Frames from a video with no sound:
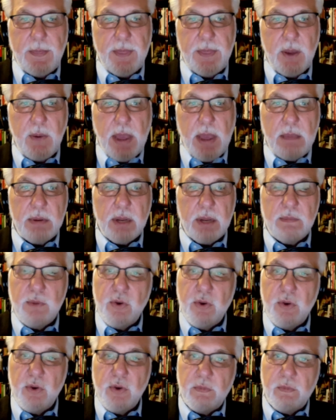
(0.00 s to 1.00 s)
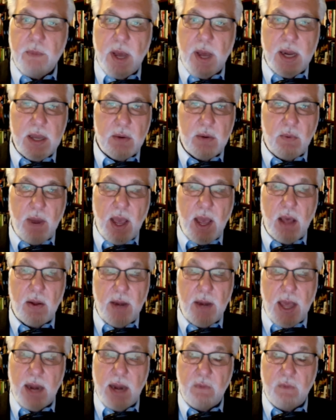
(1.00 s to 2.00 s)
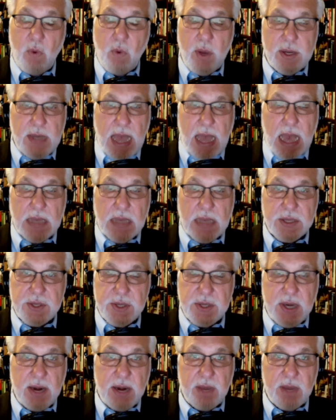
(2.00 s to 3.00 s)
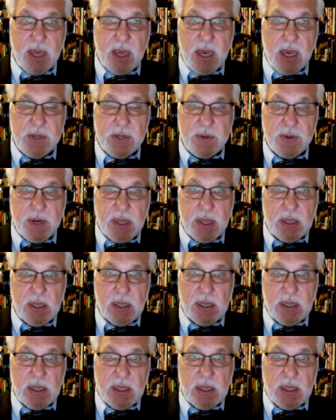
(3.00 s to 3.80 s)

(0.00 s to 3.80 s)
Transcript: they're able to move money around and avoid taxes in every country.